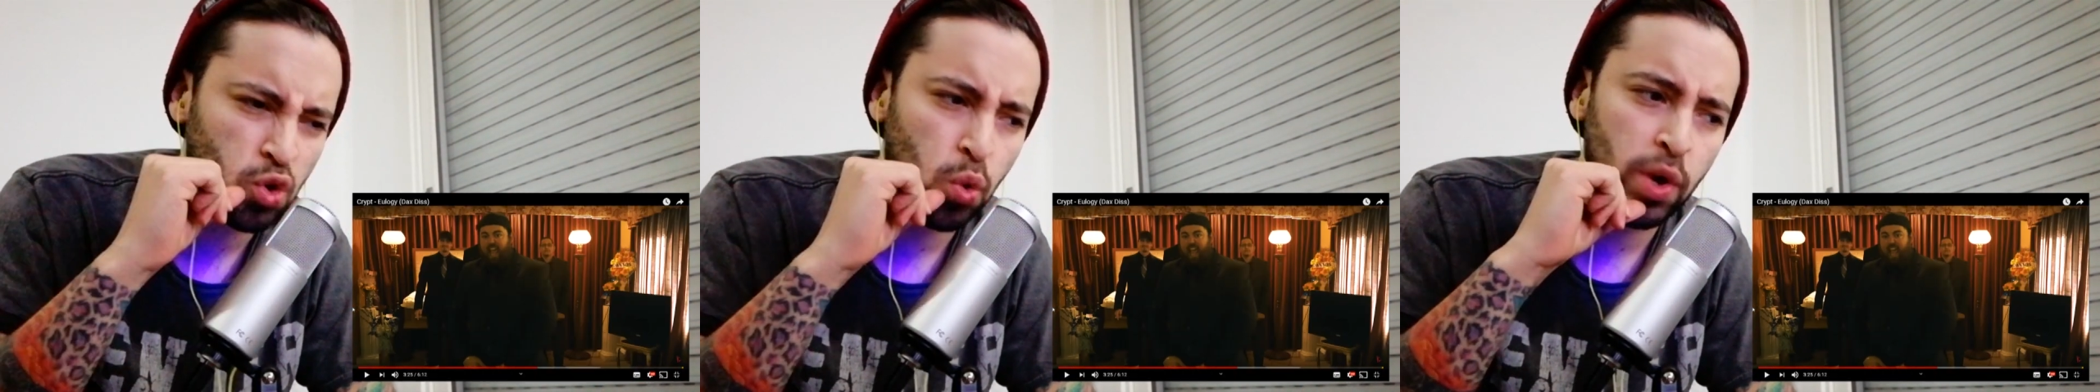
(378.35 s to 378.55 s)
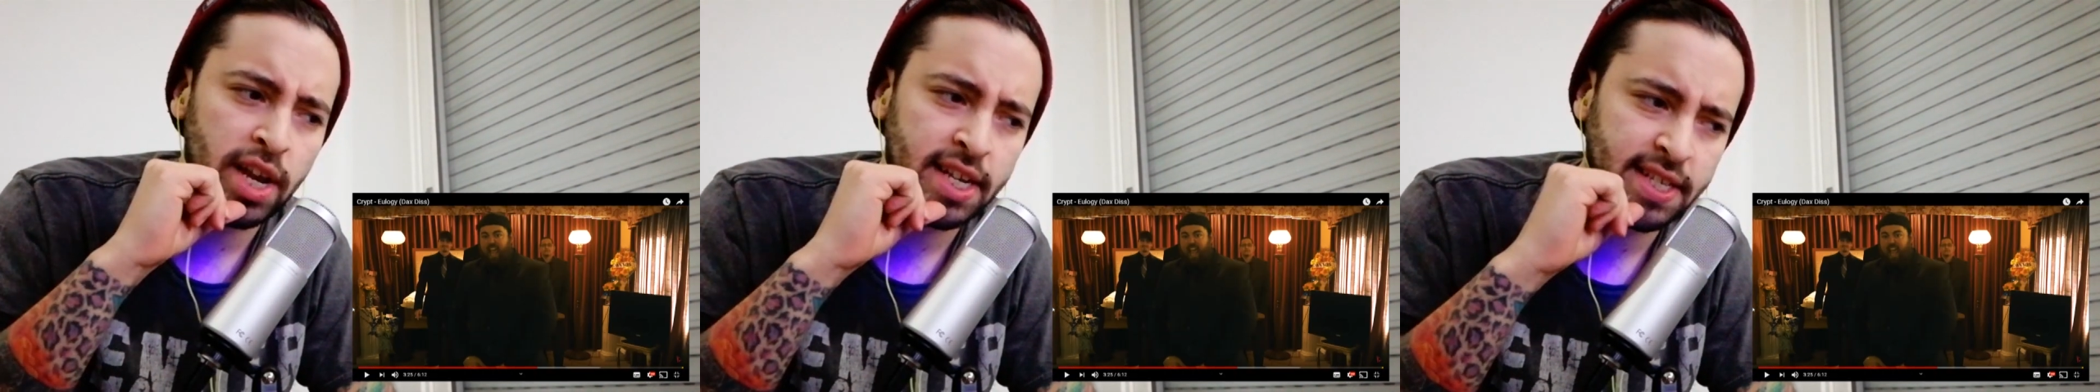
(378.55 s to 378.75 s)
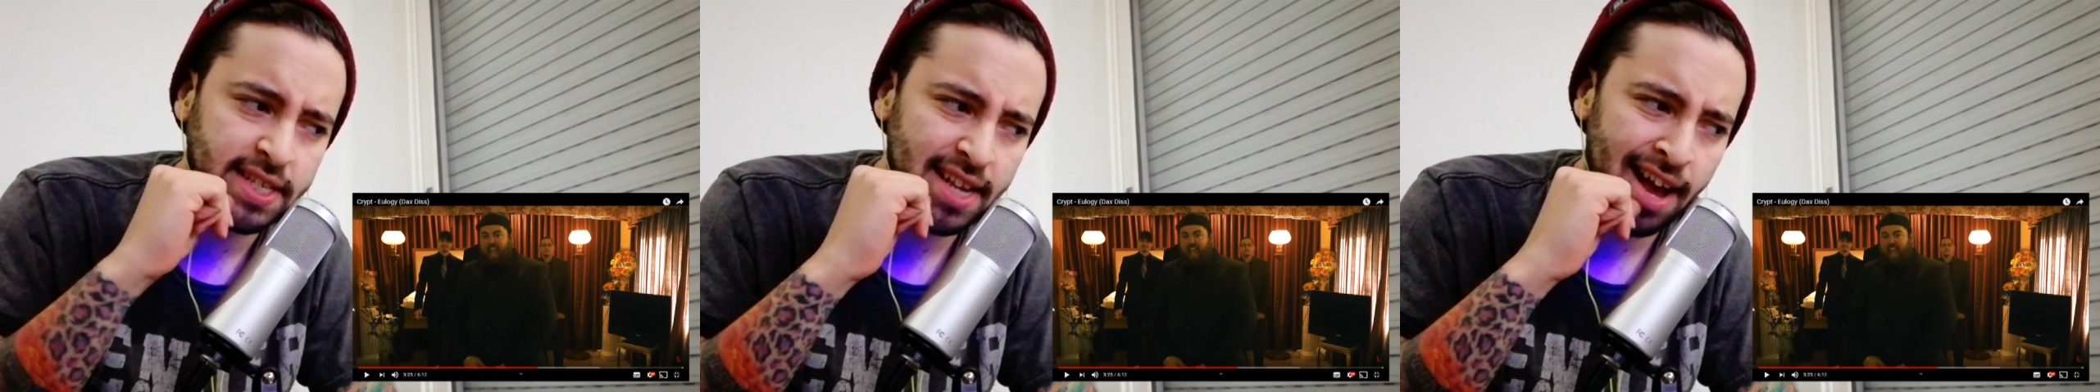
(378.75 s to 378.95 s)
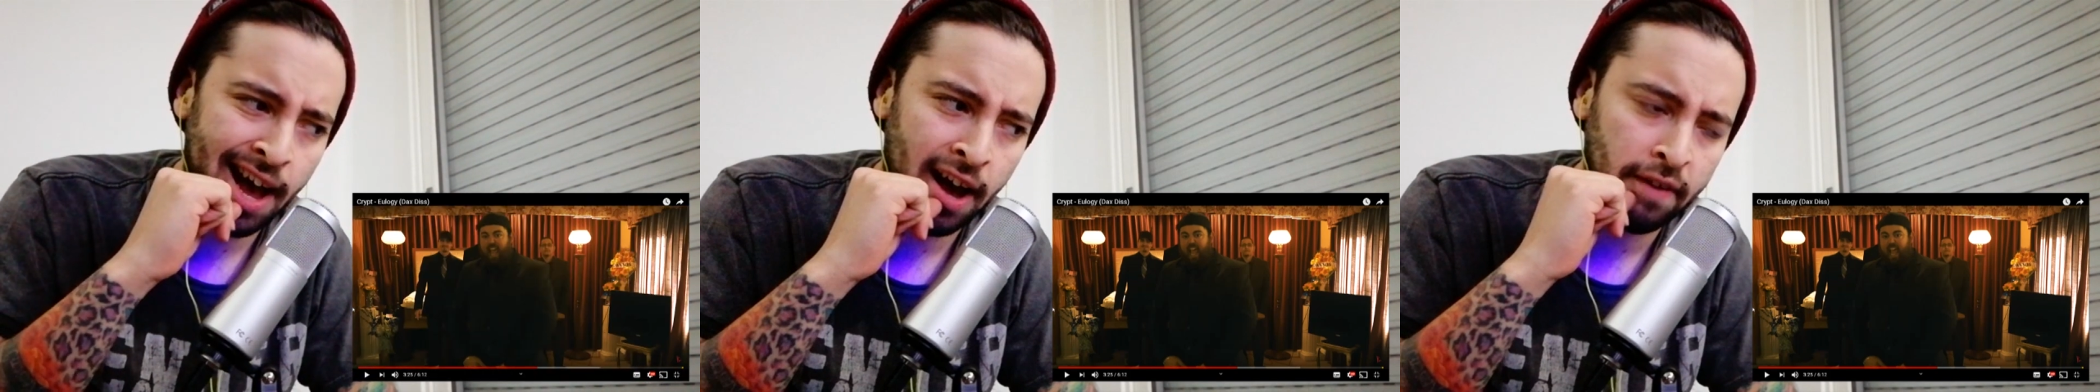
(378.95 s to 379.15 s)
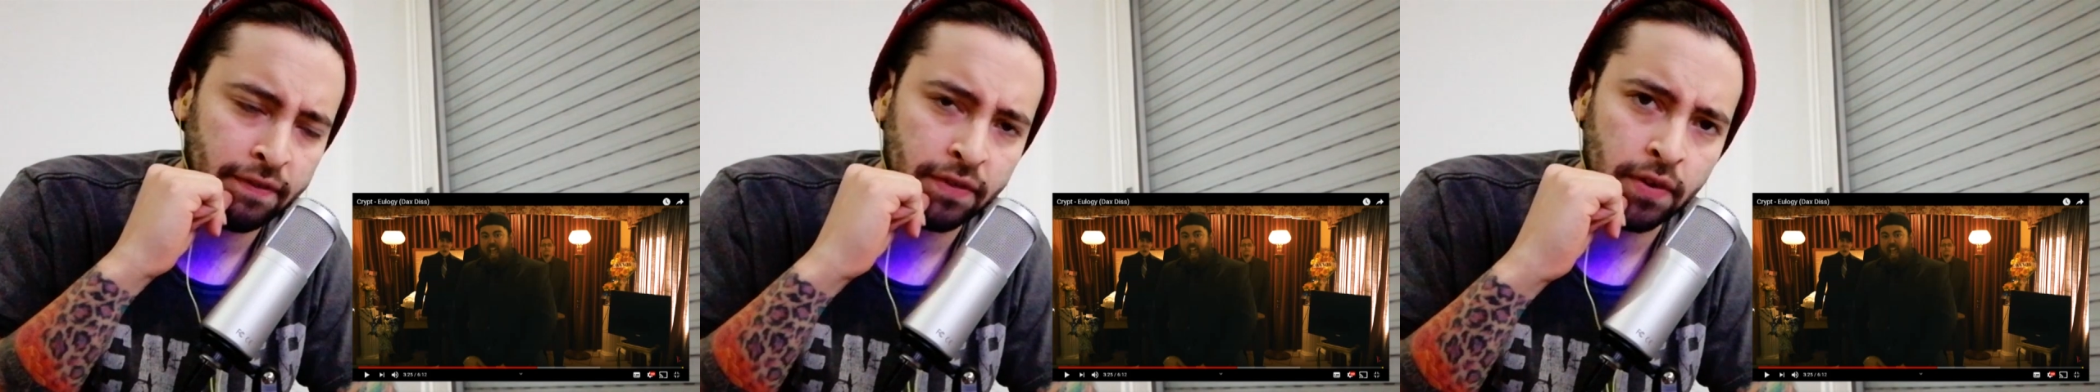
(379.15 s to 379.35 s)
2
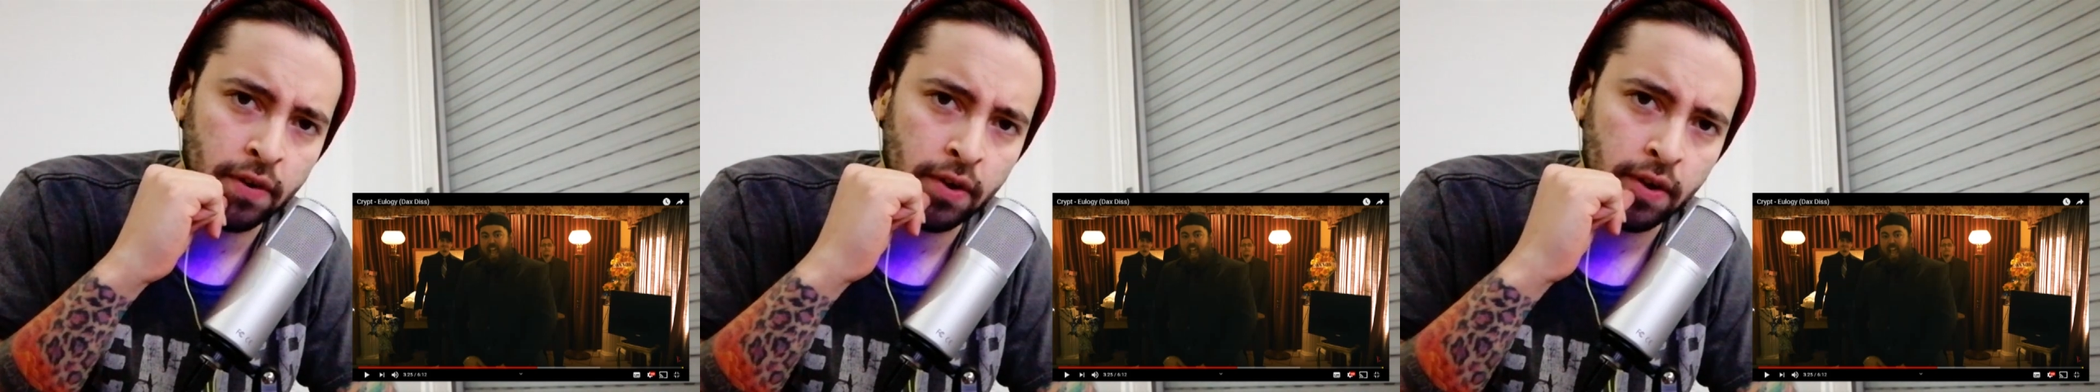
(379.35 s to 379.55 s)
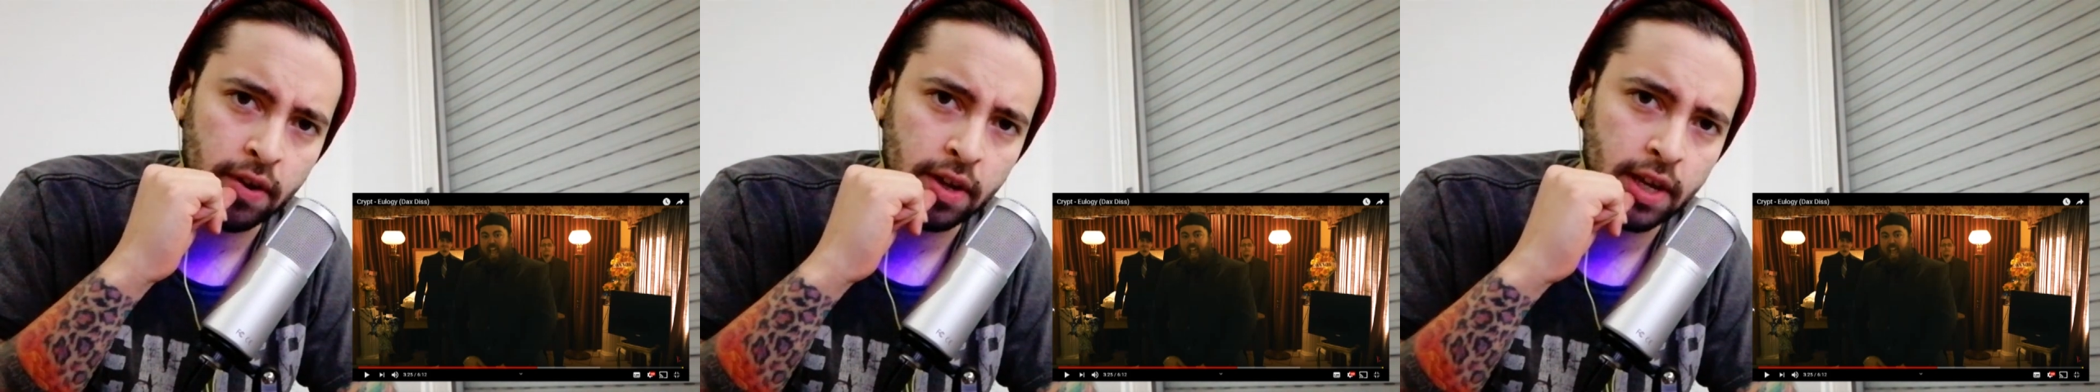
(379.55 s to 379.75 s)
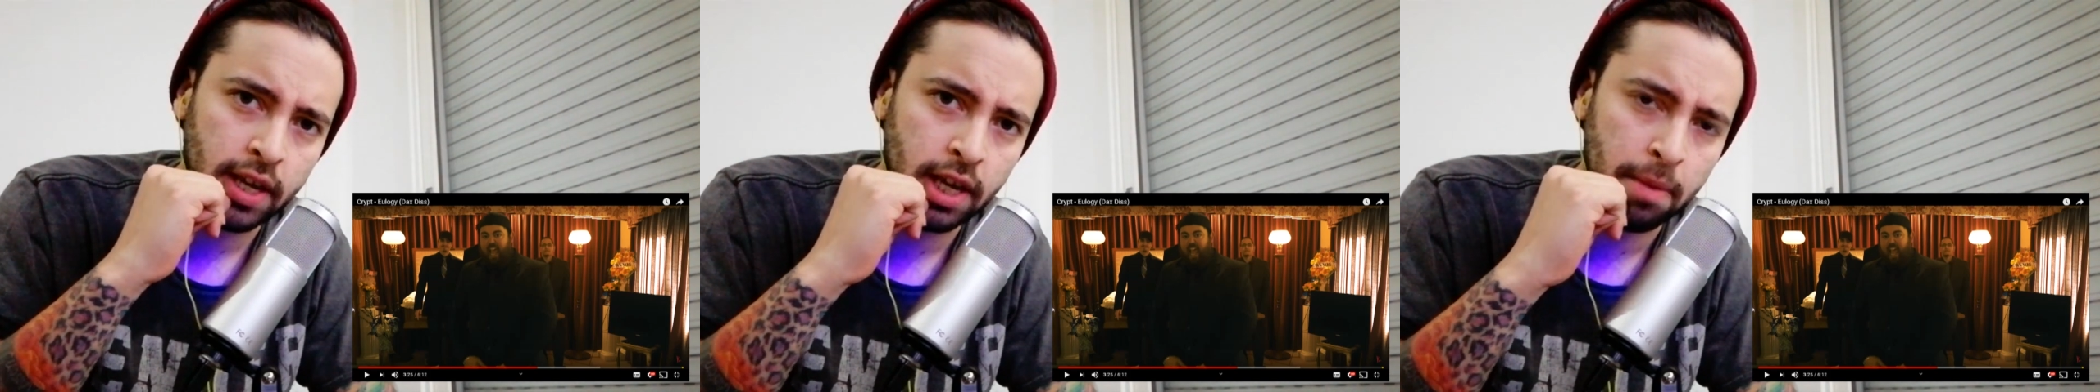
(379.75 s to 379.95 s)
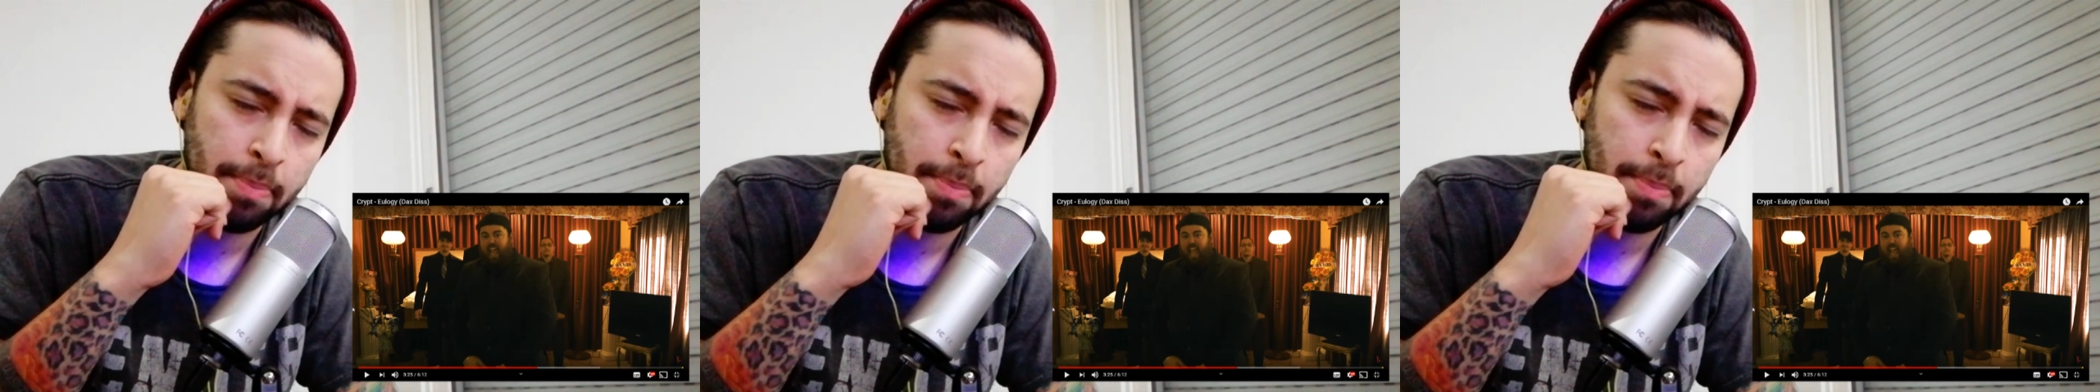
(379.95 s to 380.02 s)
weeks after